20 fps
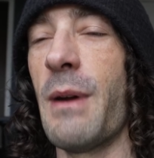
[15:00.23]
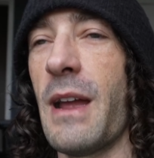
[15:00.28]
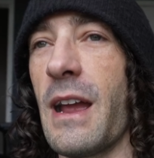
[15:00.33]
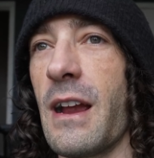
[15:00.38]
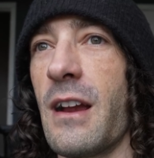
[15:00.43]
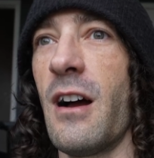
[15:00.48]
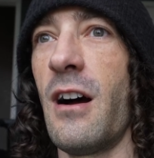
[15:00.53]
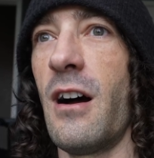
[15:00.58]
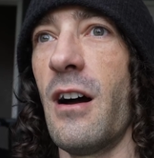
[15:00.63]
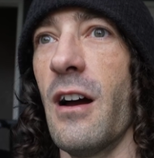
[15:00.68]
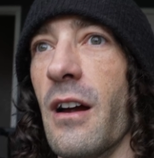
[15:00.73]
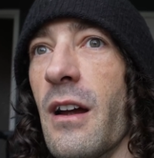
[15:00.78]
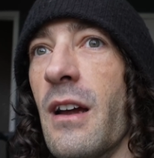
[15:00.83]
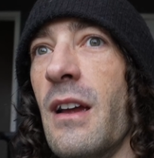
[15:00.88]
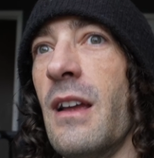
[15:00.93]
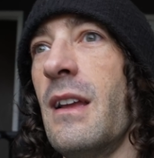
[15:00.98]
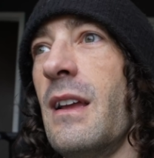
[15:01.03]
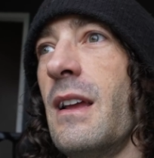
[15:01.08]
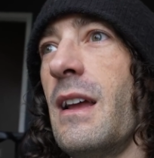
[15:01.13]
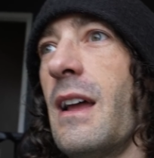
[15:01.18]
by a car.
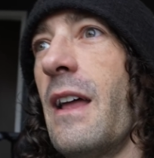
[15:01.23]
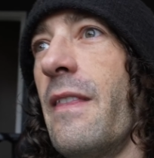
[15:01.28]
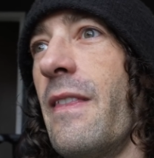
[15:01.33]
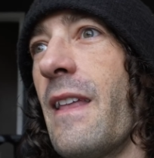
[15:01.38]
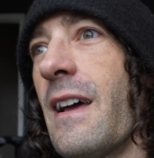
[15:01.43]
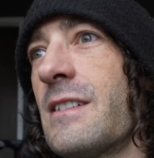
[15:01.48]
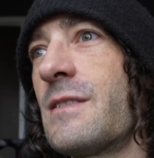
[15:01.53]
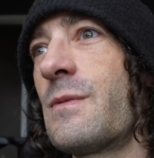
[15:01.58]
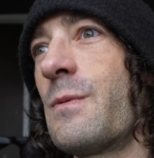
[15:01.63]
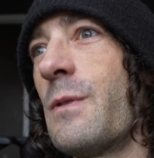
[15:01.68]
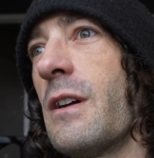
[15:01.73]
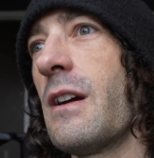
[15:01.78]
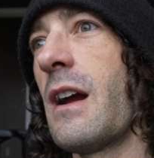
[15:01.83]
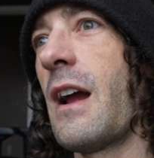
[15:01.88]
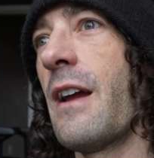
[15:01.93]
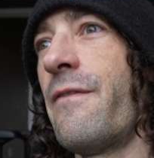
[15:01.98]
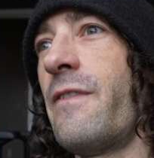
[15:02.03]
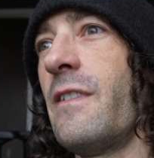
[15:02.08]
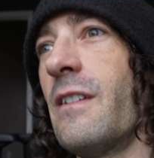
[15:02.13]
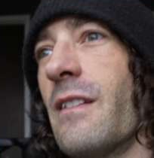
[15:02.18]
And that's where
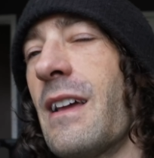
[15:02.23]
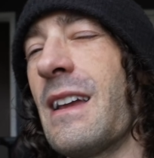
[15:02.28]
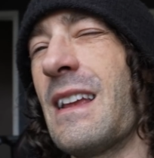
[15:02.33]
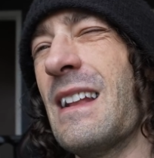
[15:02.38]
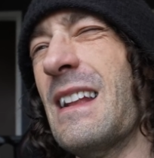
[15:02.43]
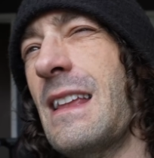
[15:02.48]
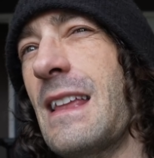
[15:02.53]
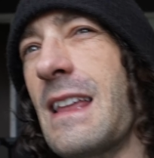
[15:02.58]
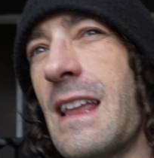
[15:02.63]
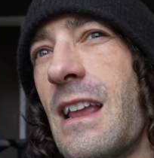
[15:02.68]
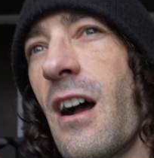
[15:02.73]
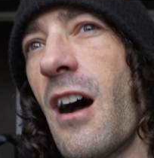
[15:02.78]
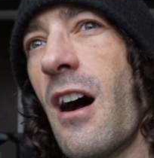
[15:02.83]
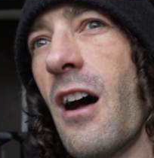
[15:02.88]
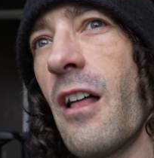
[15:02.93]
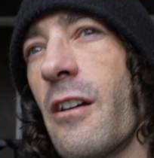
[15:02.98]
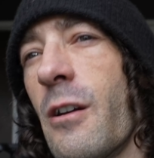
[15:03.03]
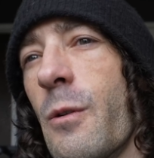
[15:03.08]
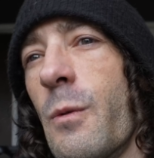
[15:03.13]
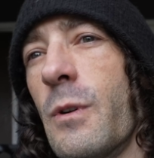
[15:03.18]
I feel like an
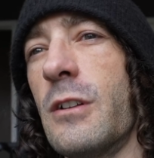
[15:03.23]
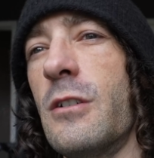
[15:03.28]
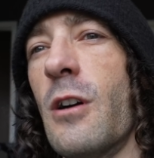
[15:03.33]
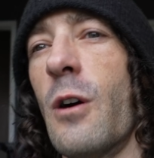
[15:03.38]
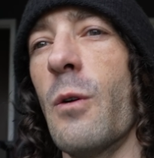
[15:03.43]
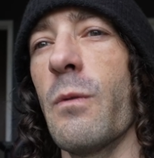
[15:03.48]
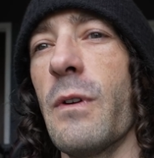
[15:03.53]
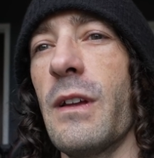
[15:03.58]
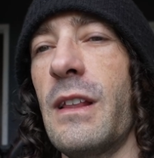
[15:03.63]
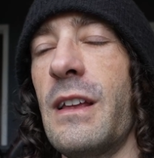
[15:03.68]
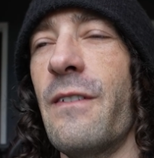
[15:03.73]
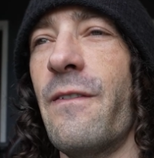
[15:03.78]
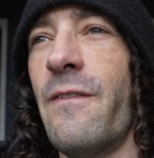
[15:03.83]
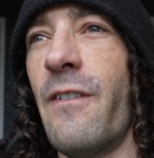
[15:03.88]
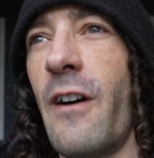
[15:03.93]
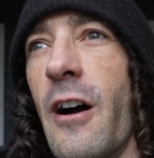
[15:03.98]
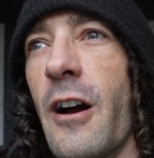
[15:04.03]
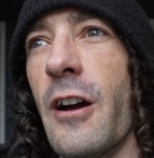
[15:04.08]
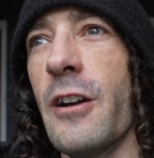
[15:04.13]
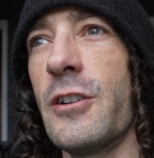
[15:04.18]
e-collar would go really
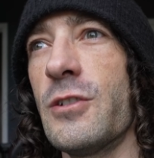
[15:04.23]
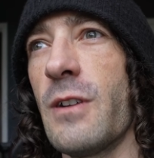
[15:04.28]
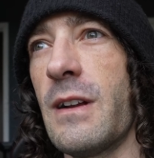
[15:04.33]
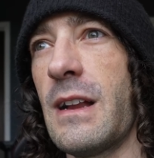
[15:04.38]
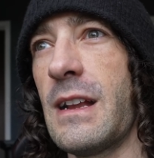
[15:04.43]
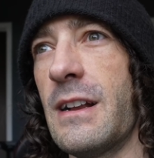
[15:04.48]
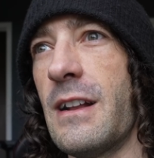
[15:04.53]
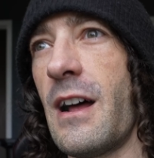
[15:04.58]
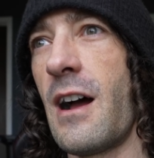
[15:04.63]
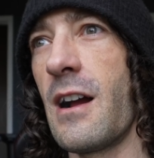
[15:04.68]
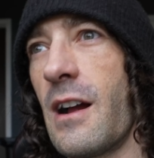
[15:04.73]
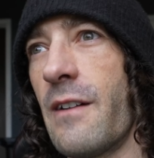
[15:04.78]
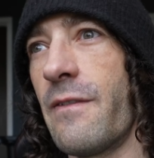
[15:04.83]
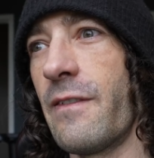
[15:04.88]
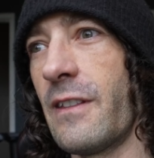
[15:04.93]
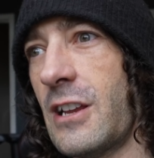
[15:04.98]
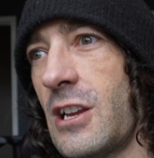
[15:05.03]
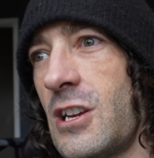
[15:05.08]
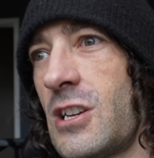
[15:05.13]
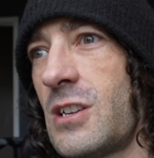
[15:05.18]
far training a dog
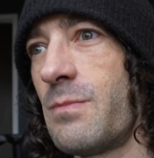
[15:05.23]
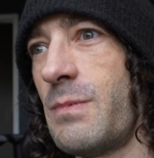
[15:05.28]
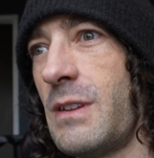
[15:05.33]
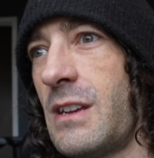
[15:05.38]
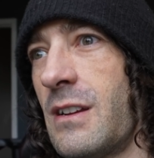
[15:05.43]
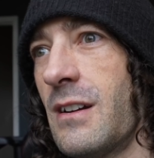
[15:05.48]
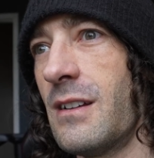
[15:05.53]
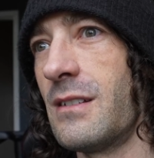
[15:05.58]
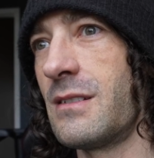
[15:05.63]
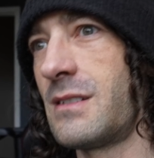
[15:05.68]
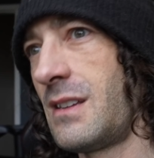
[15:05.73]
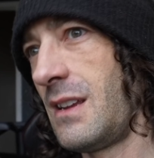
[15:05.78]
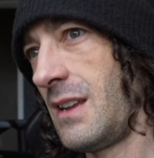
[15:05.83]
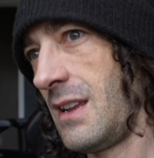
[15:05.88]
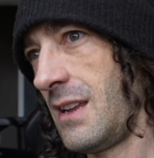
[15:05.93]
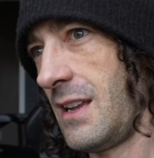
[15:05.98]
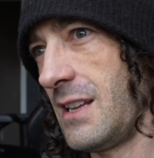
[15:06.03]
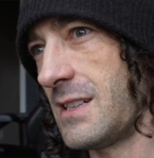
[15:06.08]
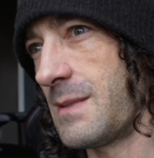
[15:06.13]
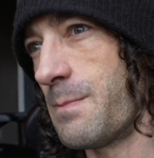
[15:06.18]
off leash, because
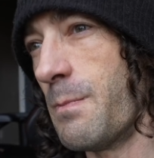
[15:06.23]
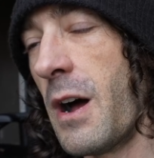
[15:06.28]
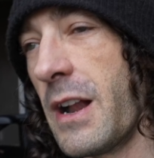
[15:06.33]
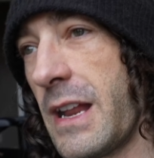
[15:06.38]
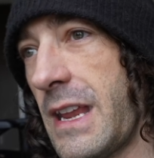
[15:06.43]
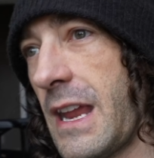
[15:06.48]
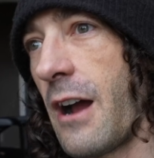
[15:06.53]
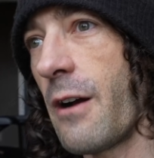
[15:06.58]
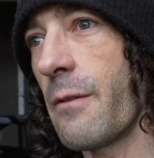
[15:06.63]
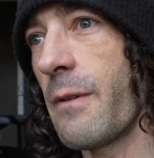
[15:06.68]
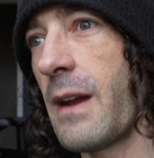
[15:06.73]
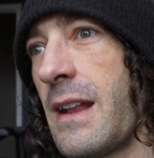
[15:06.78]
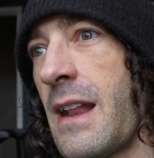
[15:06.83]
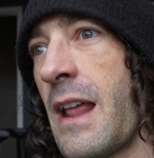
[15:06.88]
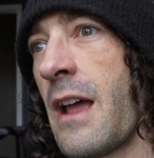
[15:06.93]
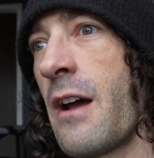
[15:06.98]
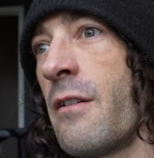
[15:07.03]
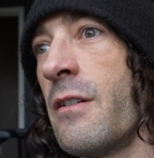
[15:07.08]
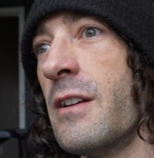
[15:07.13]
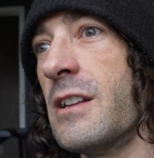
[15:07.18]
it's muddy out right
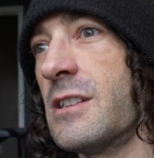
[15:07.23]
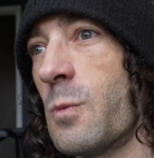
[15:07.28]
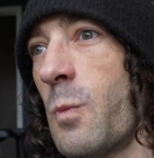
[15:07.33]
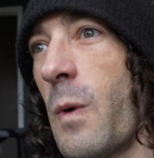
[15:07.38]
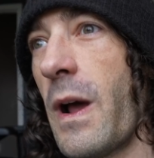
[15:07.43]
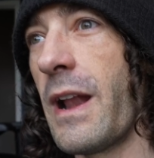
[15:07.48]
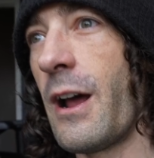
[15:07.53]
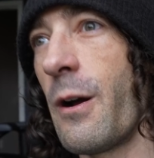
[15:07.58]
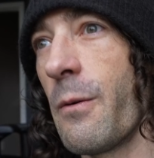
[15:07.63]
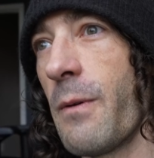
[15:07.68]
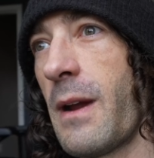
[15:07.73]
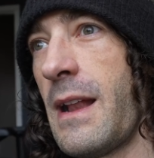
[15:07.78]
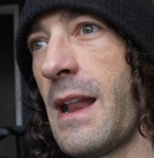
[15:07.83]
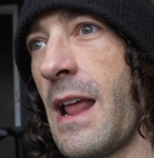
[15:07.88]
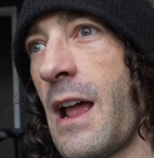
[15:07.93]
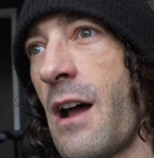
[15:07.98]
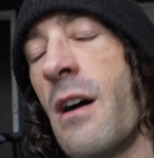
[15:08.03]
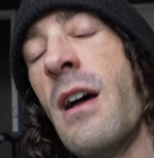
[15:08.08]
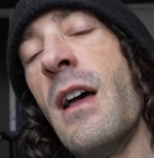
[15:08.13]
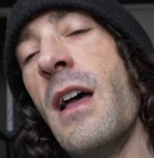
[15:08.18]
now. It's wet out right
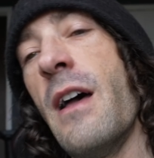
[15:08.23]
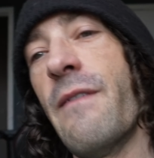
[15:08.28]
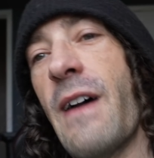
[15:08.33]
now.